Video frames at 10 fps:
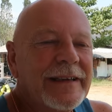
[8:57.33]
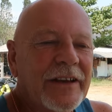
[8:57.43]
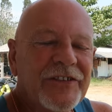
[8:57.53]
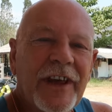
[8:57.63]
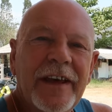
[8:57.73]

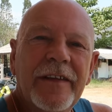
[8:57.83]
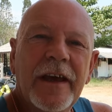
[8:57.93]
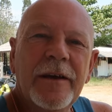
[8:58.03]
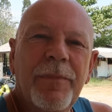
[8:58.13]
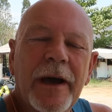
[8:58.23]
Next day
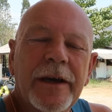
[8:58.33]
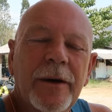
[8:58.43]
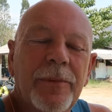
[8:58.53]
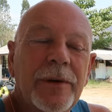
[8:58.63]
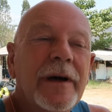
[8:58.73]
they pack
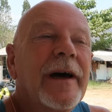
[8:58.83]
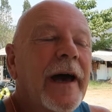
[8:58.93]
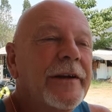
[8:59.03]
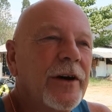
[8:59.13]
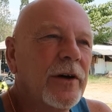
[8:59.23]
up,
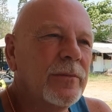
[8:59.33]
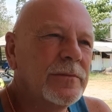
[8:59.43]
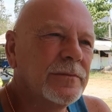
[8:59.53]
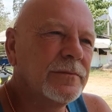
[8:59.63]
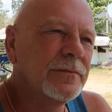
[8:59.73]
head home.
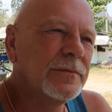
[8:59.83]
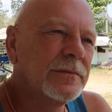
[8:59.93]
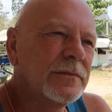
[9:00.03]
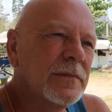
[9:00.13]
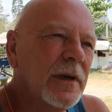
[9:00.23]

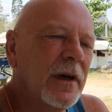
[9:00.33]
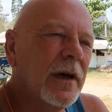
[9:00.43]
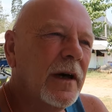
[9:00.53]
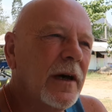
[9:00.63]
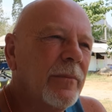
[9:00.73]

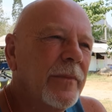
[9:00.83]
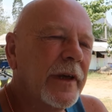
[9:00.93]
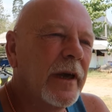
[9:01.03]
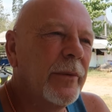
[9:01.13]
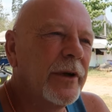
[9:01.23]
They're
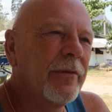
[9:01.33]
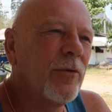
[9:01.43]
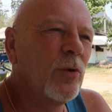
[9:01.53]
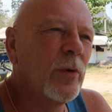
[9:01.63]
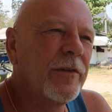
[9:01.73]
coming up
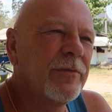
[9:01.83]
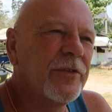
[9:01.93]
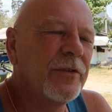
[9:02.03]
all the way from